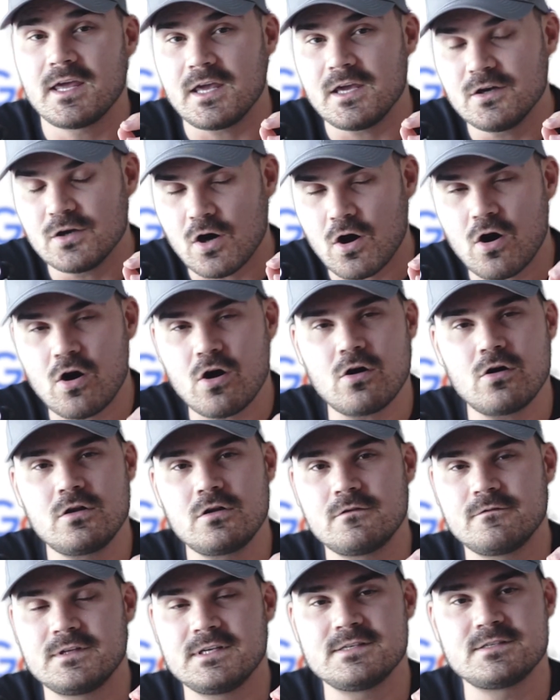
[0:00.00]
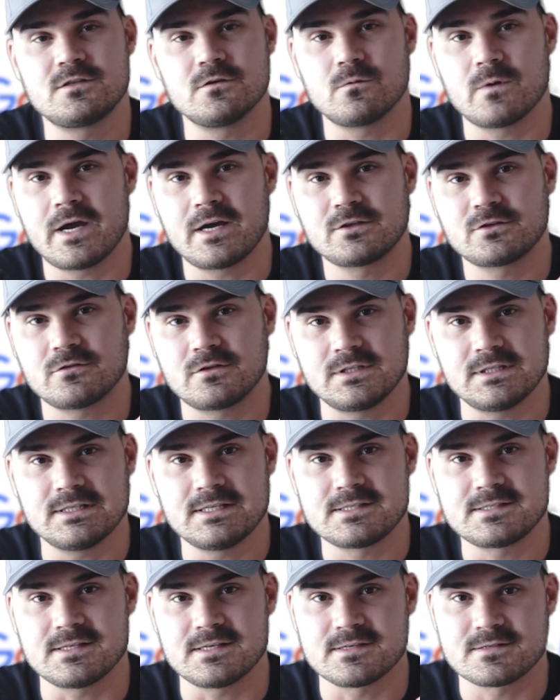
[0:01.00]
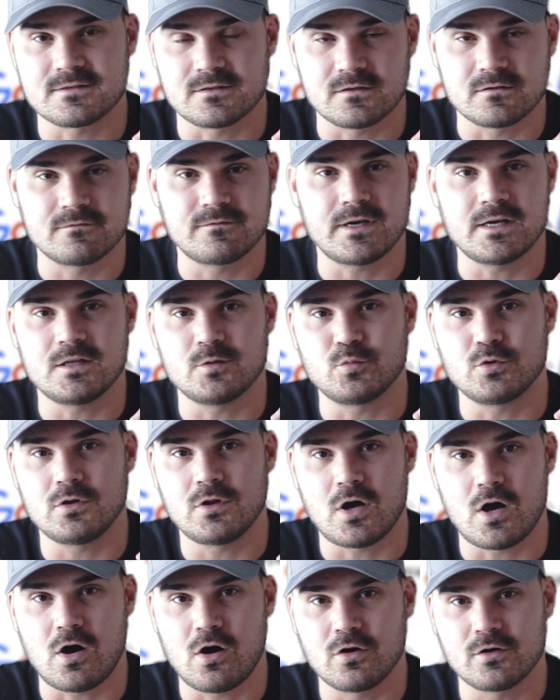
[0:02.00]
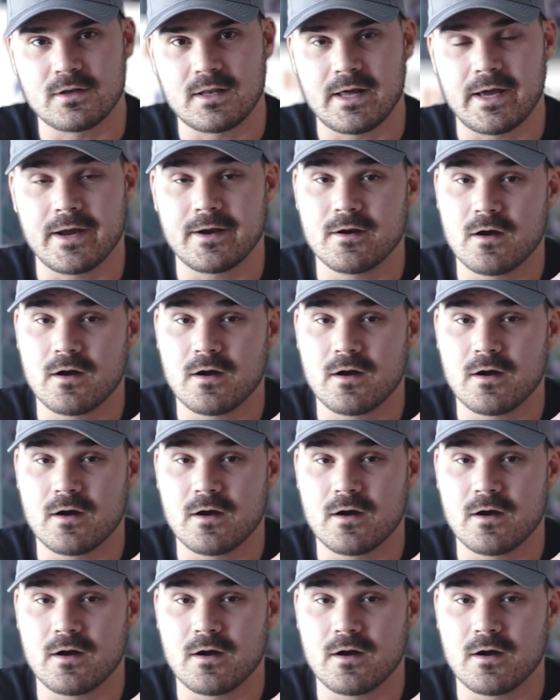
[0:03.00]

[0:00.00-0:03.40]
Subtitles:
in all of these directory listings that are available online.